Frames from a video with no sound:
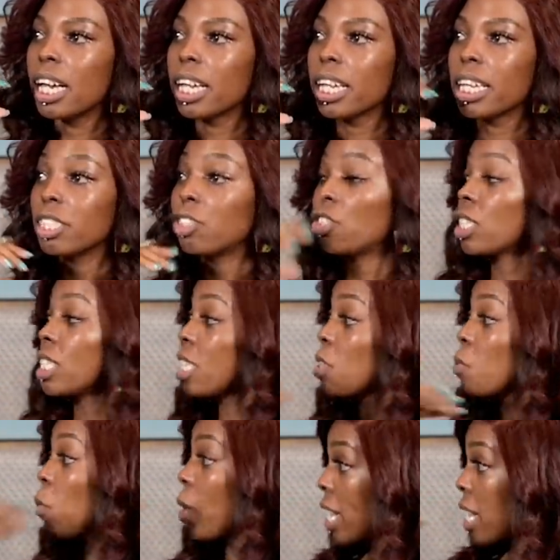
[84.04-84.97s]
he just
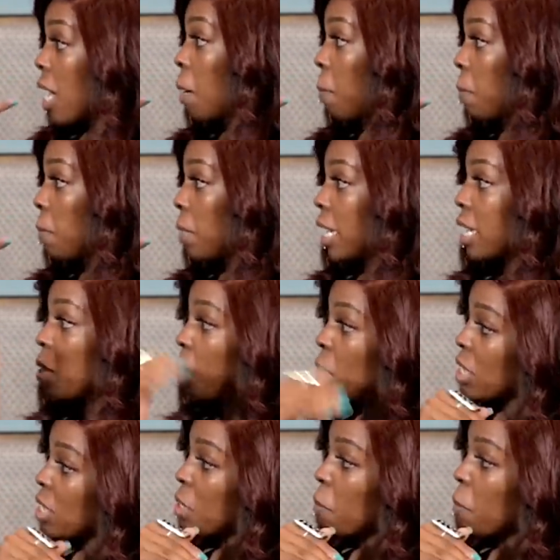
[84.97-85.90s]
didn't wake up. Like he
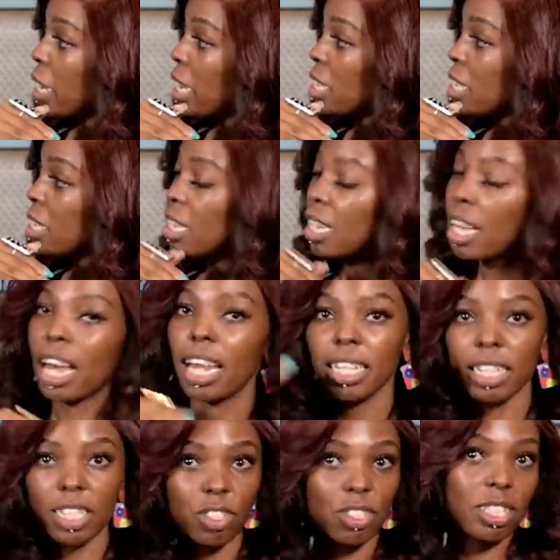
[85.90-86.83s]
went to bed mm.
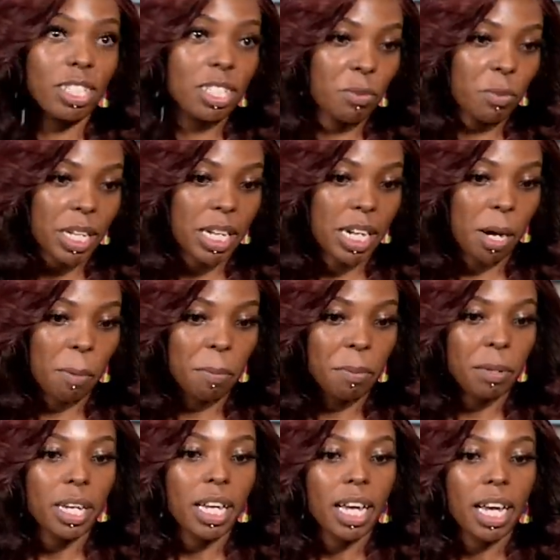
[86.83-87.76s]
and he just didn't wake
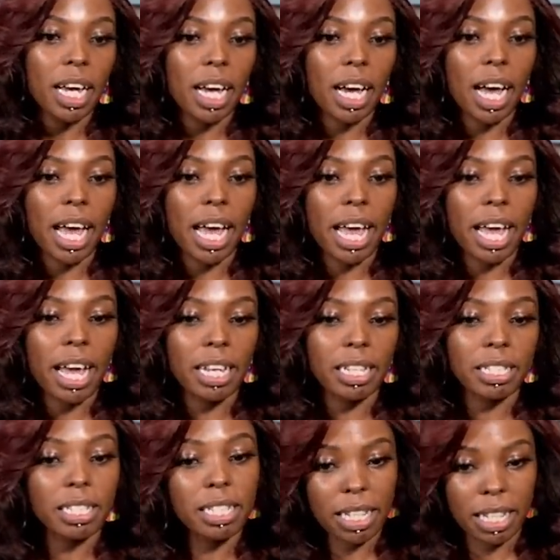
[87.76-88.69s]
up, mm.
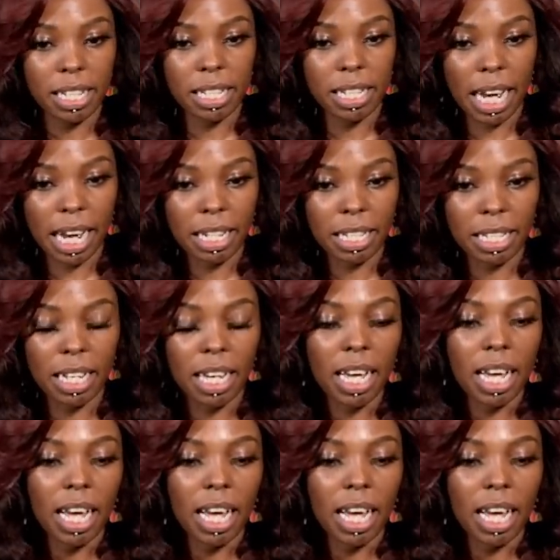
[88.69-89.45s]
and he died.